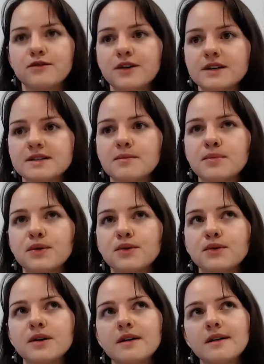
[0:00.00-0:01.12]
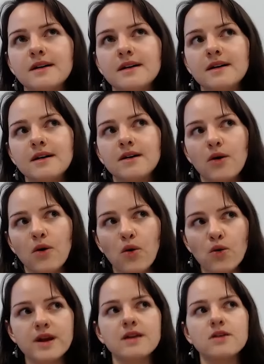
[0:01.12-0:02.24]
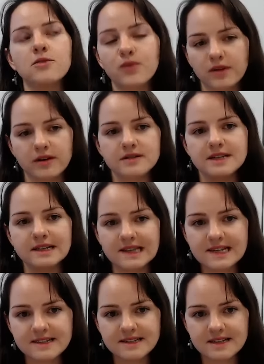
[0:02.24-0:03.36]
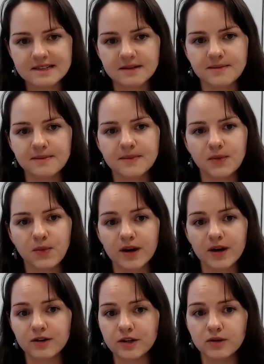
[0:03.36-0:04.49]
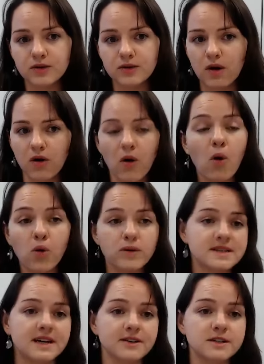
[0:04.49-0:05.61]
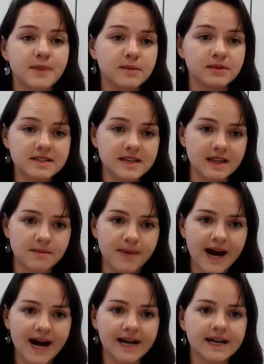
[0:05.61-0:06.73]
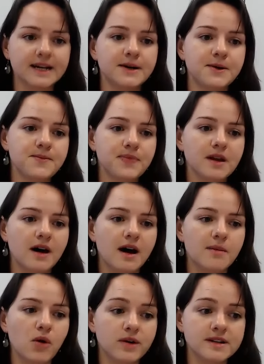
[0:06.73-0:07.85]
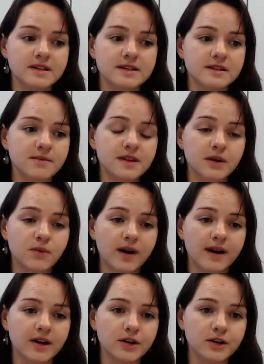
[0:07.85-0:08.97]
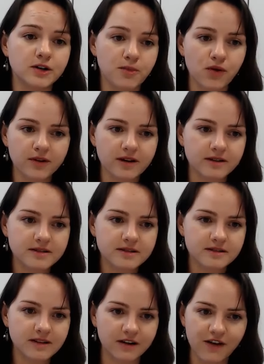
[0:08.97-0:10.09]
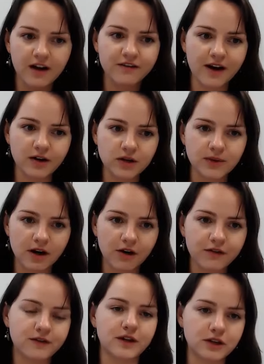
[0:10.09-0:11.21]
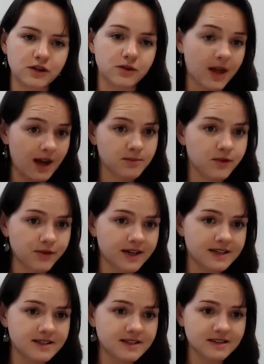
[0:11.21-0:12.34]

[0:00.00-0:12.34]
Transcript: for example, owning your products in a lease system where you are always there to be able to take them back? Or is it something where your product's kind of high value enough that you can provide